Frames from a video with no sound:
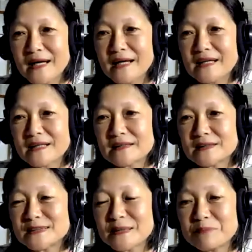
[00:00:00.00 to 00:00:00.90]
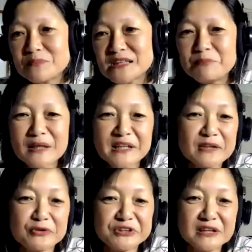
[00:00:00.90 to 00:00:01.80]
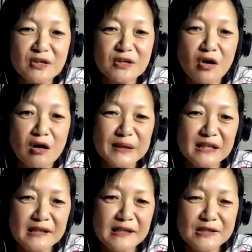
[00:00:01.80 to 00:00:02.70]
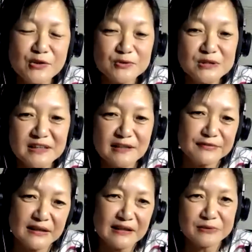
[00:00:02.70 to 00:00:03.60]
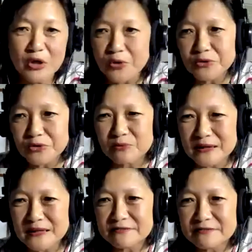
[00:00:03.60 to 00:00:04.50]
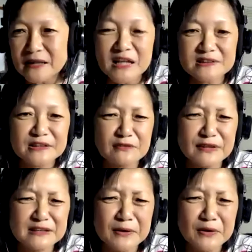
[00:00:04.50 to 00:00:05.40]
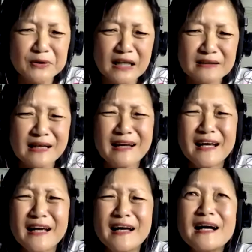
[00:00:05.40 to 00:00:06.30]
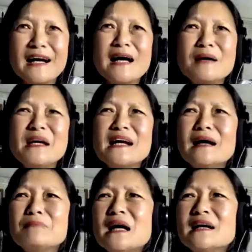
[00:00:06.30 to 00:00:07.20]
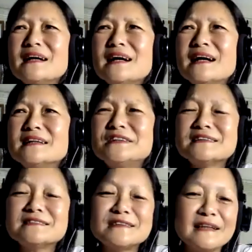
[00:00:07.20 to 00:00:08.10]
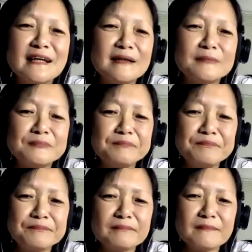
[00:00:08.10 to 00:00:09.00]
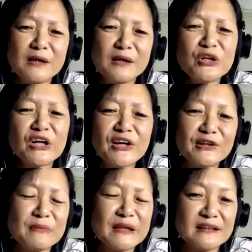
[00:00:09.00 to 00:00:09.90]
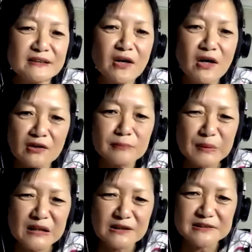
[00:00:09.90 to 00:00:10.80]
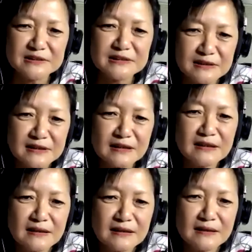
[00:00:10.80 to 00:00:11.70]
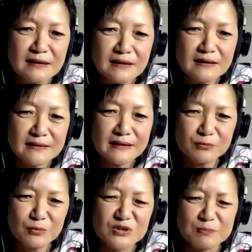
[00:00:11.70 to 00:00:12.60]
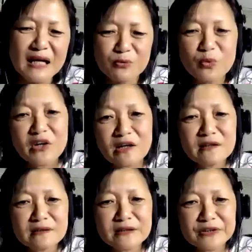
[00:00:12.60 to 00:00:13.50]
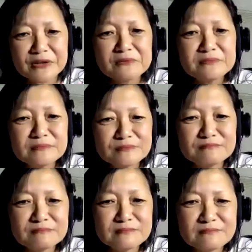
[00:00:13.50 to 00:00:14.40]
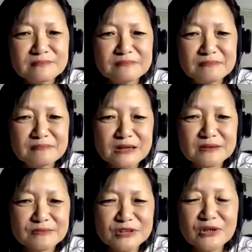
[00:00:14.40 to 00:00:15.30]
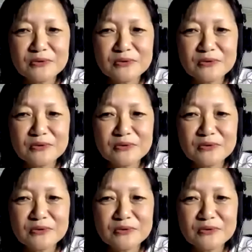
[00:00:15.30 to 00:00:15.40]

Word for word: uh, some somebody could just copy you know stuff that i wrote or whatever and pass it off as their own and I mean, I'm, I, I just, um, it would hurt me a lot because it was my work, you know. So,